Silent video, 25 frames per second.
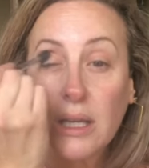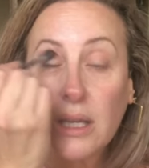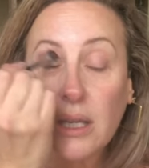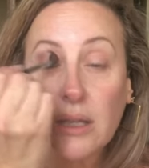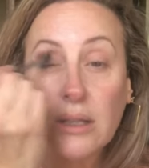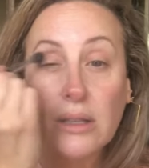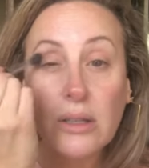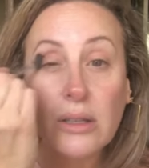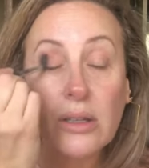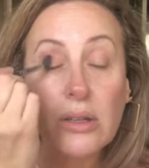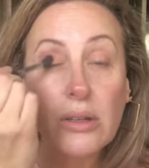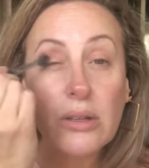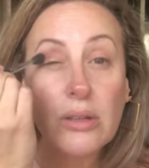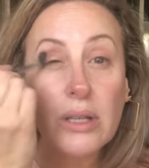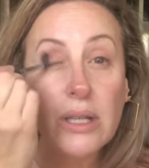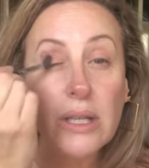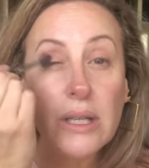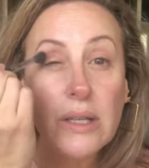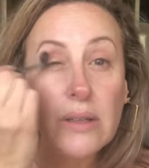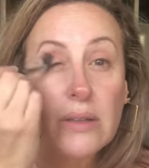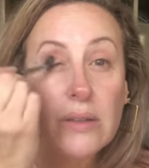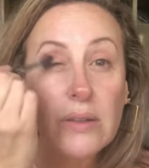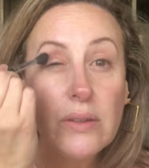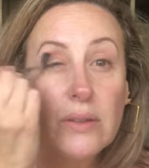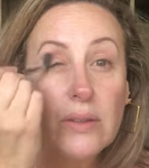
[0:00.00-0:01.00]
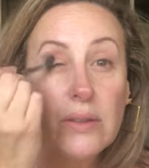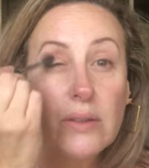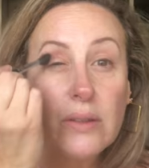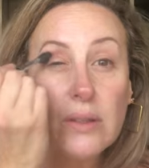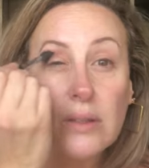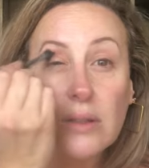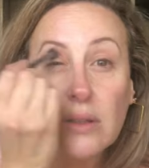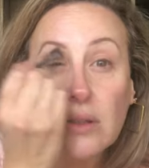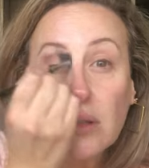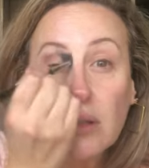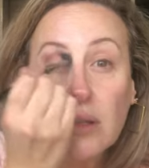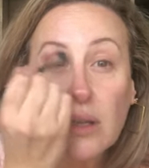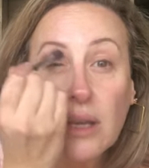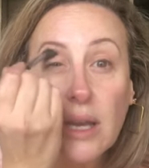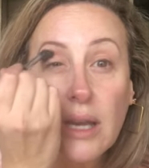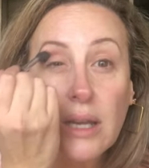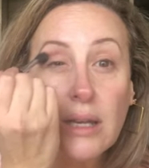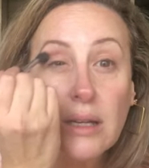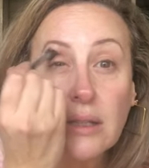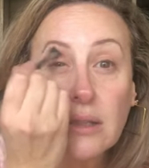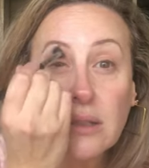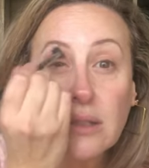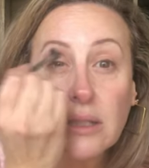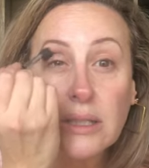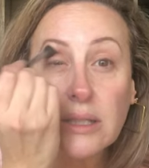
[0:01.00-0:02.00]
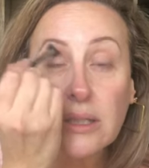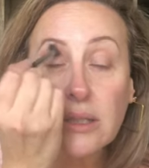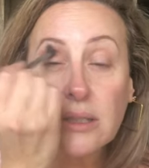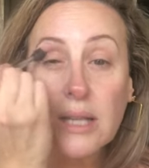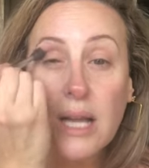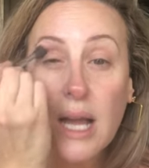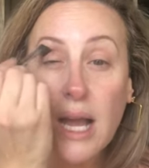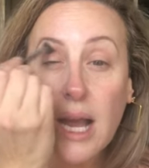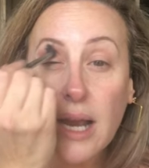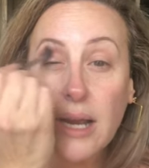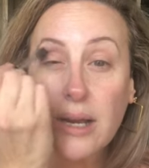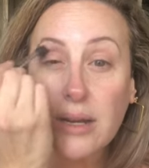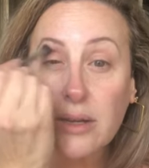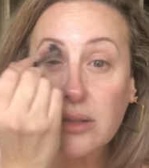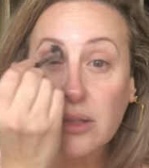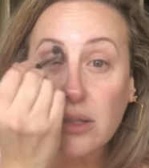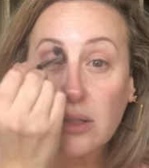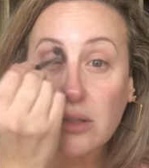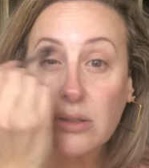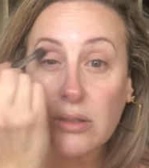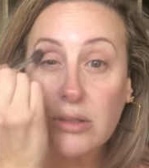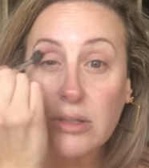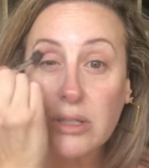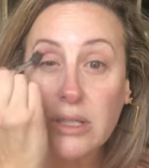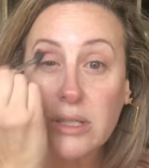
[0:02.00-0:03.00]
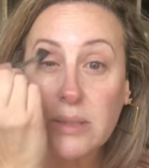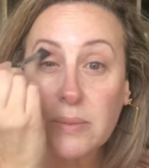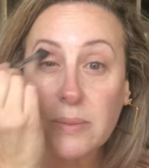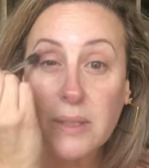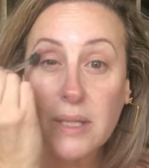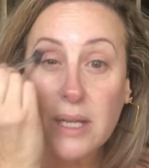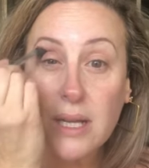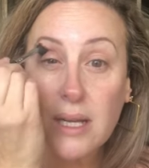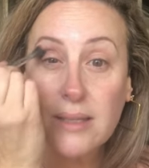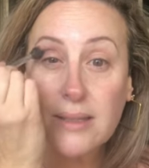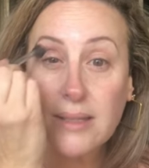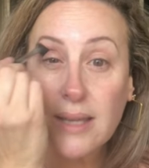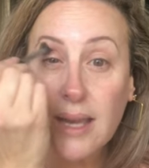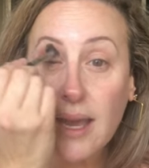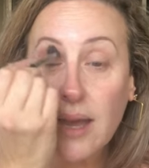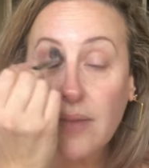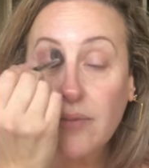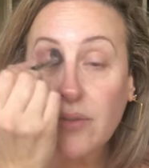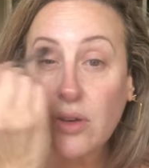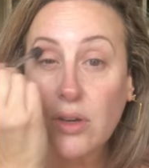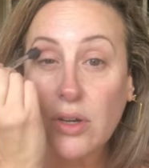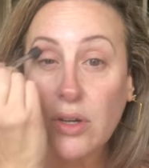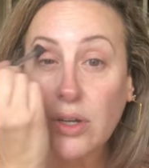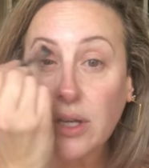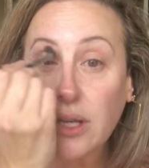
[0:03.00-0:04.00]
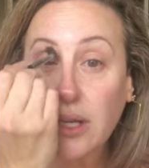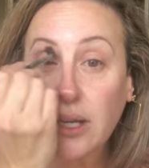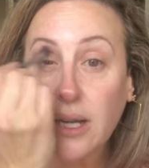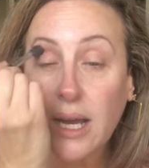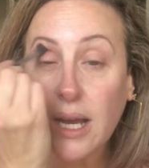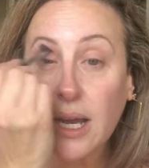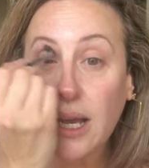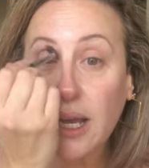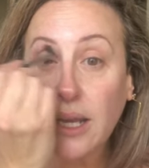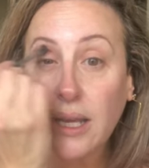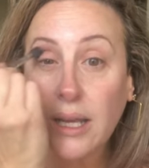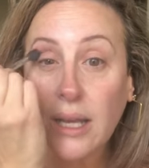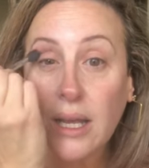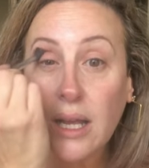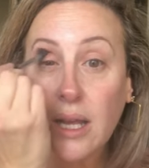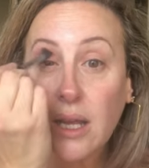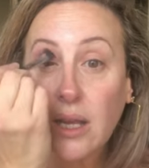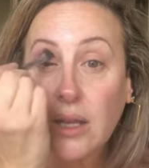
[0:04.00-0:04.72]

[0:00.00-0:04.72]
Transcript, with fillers: in the crease and a little higher than the crease because I have a hooded eye.